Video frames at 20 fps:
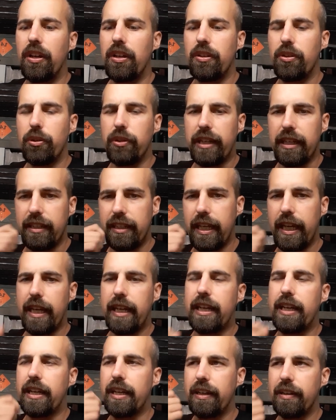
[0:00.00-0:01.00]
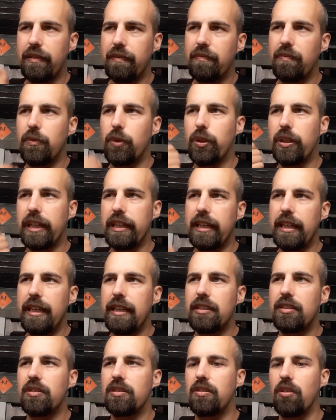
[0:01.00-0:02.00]
you can eat
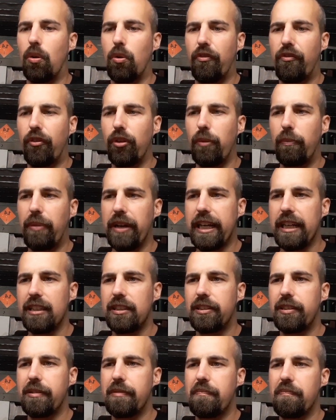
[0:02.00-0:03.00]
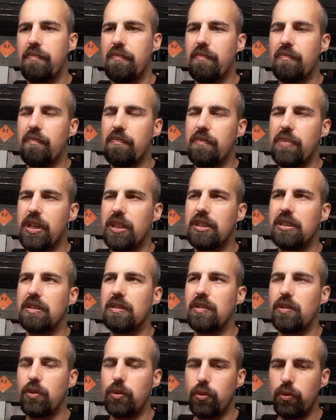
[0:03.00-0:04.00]
the whole full packet,
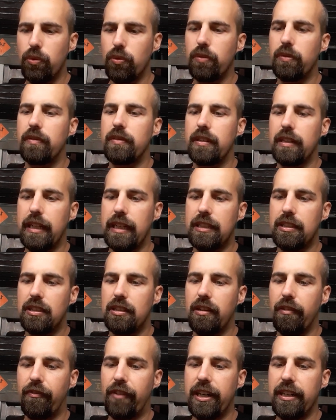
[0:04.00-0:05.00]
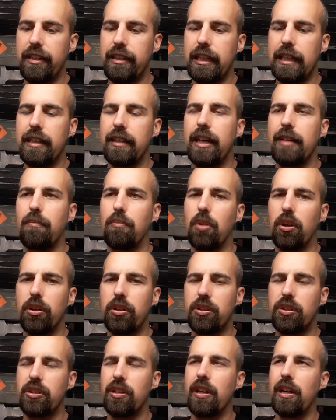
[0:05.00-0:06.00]
but it's divided in 9
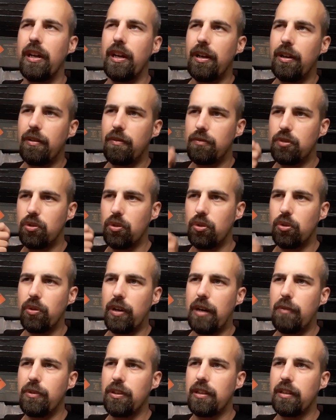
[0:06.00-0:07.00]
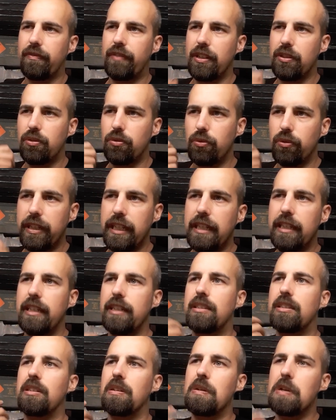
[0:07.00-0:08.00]
blocks. So I would advise to eat
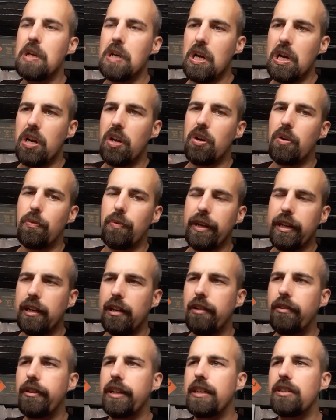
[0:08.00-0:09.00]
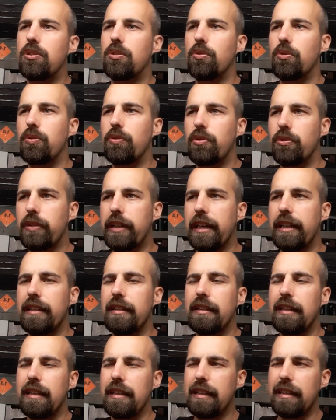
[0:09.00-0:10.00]
it regularly, so you
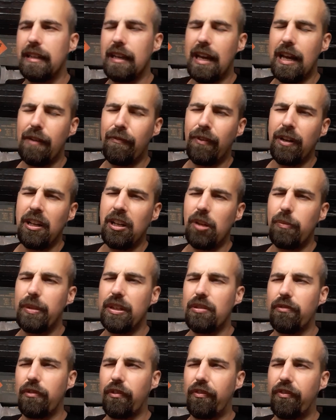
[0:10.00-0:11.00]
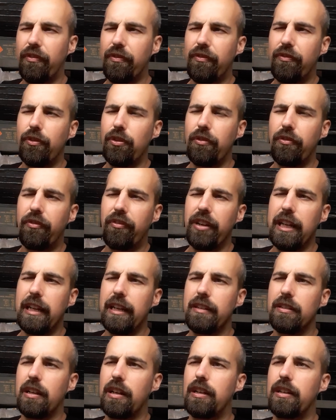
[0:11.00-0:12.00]
can have a little bit of a full
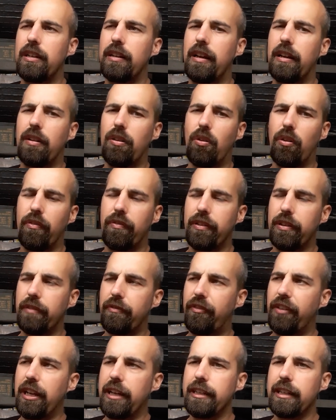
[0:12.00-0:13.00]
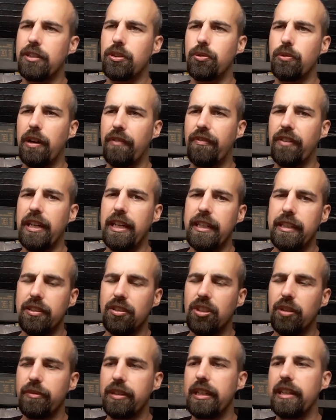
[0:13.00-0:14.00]
feel of a feeling that you have eaten
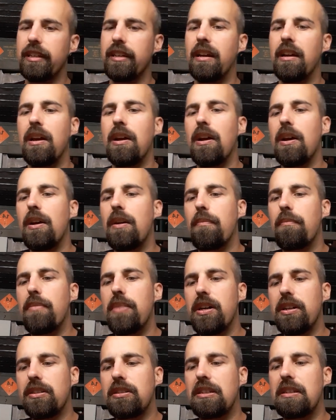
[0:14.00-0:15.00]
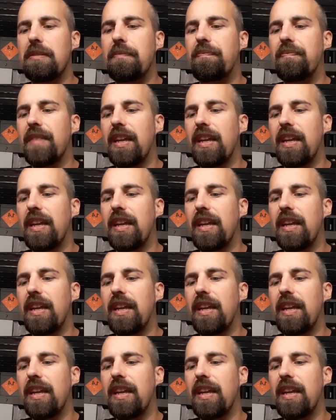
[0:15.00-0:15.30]
something, but